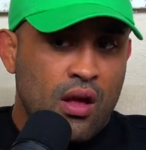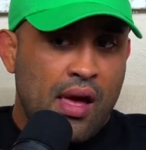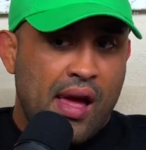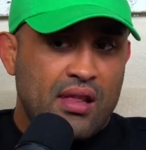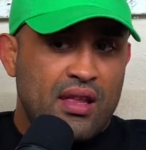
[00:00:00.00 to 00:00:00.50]

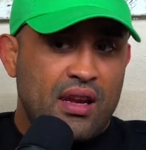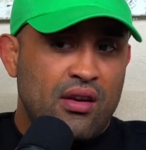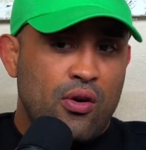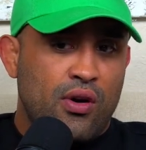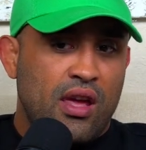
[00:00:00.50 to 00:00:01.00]
And then in
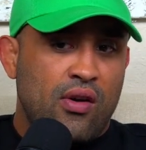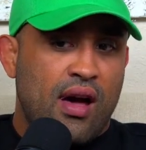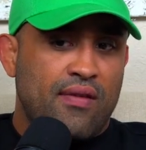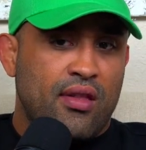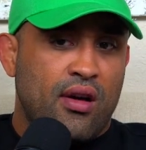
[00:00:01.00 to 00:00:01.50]
no gi you
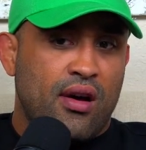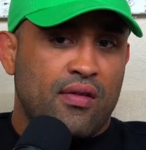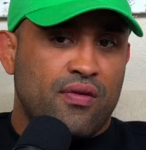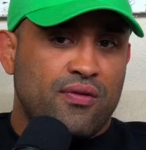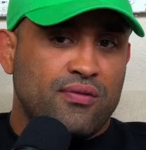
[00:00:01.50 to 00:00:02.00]
have a lot of.
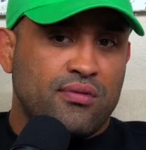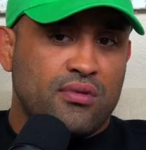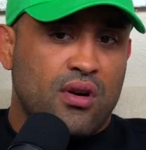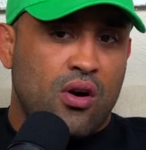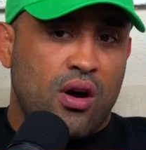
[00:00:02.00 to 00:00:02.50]

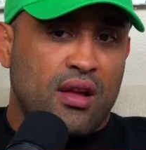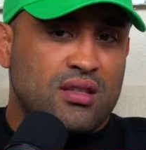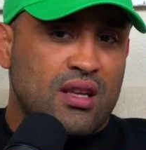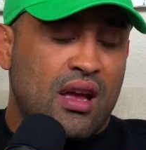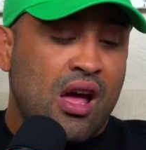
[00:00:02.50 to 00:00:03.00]
It's
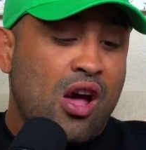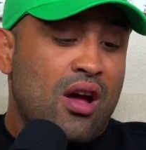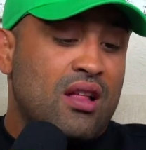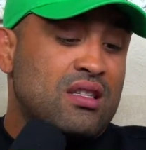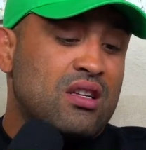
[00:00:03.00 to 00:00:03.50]
like
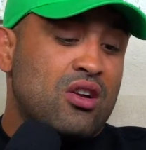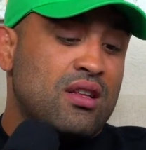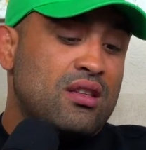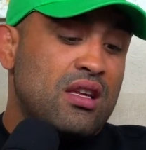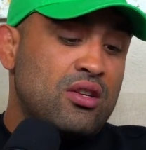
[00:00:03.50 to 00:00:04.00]
that's another
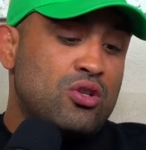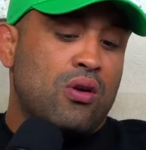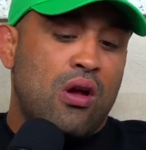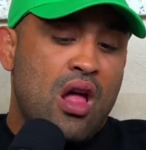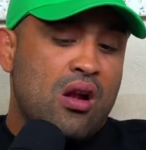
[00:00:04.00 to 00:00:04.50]
thing too.
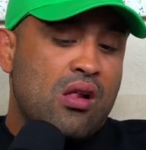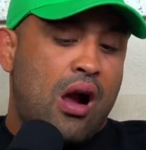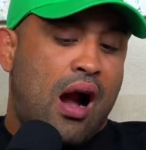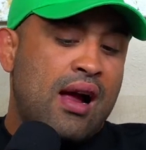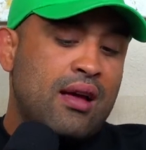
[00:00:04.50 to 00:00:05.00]

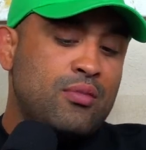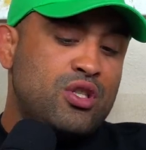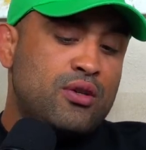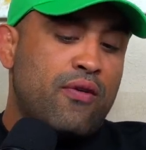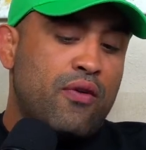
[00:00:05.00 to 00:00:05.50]
I am
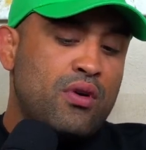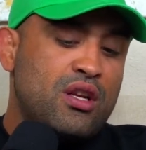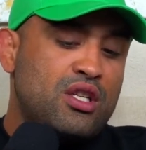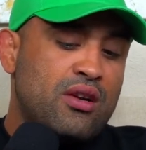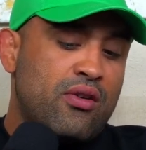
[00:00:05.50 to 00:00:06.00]
still from the
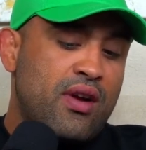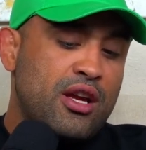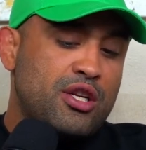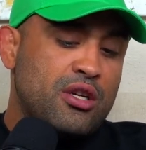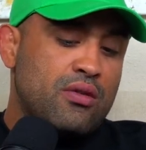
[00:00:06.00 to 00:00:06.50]

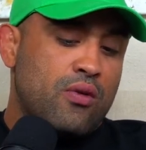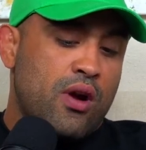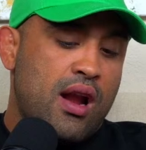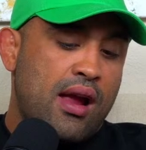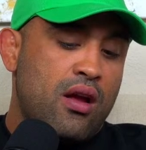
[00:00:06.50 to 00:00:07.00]
generation when
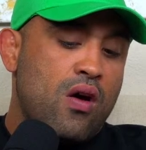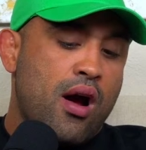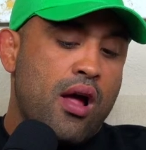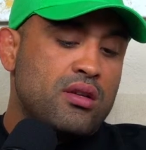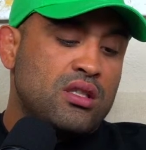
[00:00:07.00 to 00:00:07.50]
I
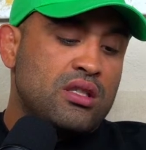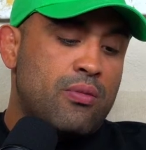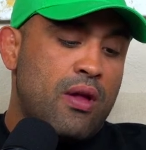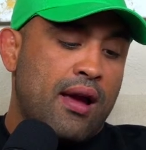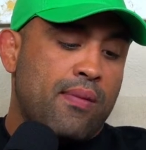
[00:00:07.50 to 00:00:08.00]
got in the
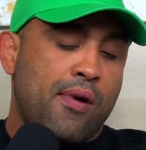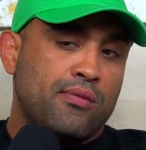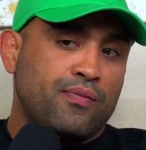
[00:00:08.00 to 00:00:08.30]
black belt.